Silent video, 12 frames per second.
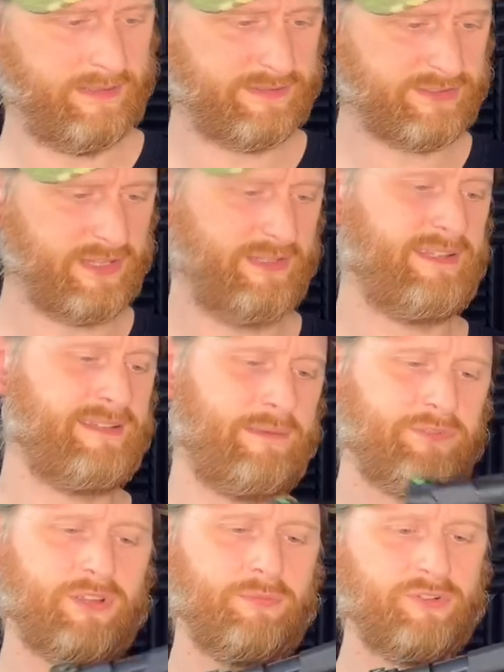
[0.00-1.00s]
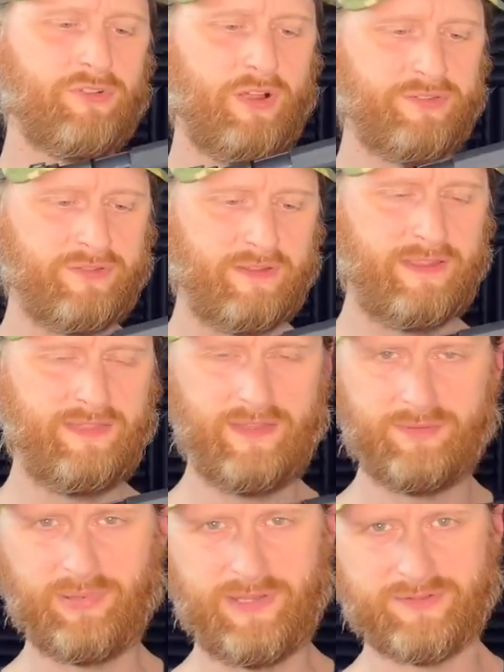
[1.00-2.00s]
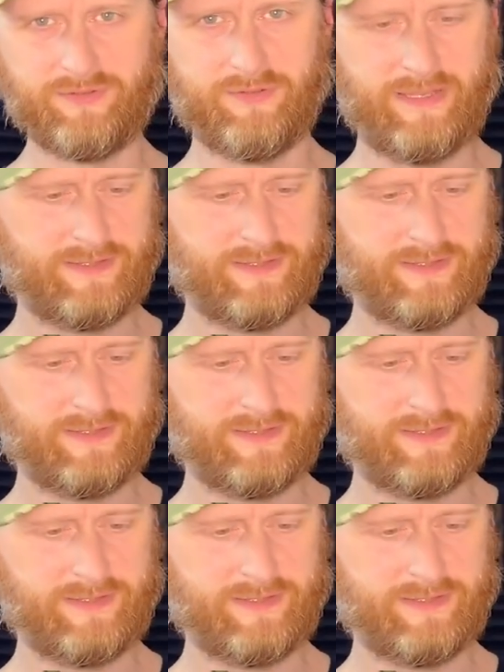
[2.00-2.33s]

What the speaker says: it certainly seems to come across in this pistol.